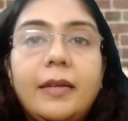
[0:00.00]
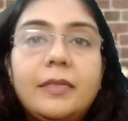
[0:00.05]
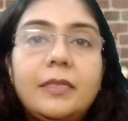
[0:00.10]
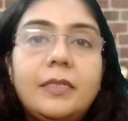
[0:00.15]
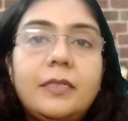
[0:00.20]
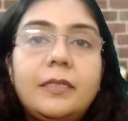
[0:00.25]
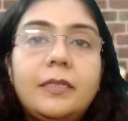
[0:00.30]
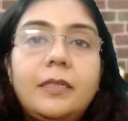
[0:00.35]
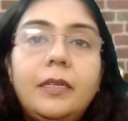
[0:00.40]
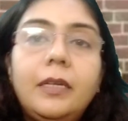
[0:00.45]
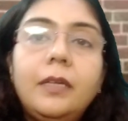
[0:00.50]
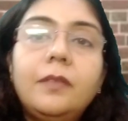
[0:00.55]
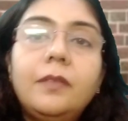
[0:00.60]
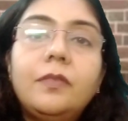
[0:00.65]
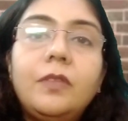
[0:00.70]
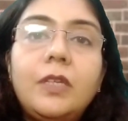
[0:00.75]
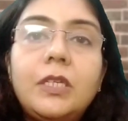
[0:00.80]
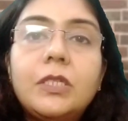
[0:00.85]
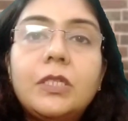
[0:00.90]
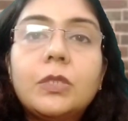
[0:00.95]
answering
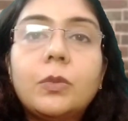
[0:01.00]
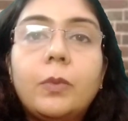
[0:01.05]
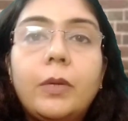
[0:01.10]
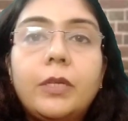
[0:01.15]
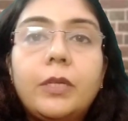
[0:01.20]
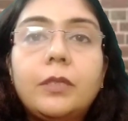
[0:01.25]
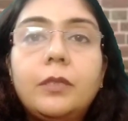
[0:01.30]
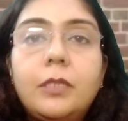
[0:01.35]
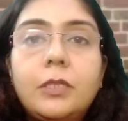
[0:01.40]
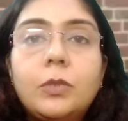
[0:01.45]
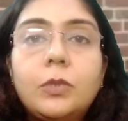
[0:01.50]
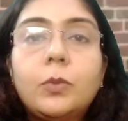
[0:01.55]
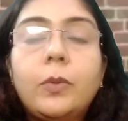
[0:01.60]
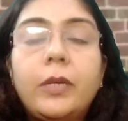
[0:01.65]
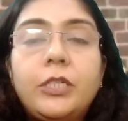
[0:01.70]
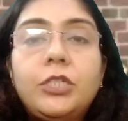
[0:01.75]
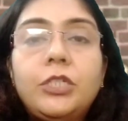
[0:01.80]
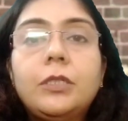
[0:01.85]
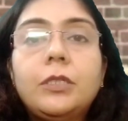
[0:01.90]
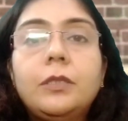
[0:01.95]
this
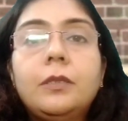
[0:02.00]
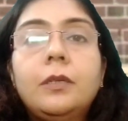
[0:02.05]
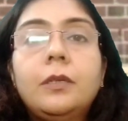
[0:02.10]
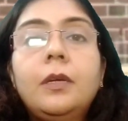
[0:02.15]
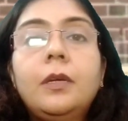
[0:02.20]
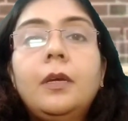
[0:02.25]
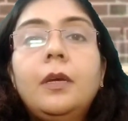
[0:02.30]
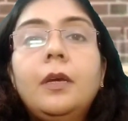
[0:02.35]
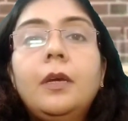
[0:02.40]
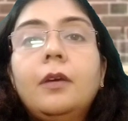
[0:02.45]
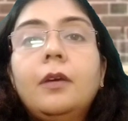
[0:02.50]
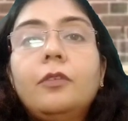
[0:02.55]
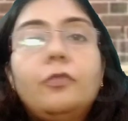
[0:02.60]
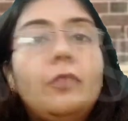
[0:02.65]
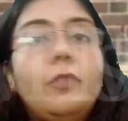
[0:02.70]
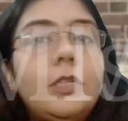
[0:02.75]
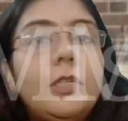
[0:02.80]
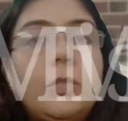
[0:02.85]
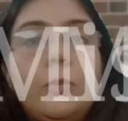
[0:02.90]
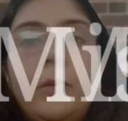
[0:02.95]
question.
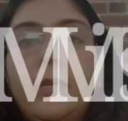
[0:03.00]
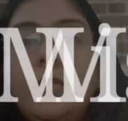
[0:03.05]
First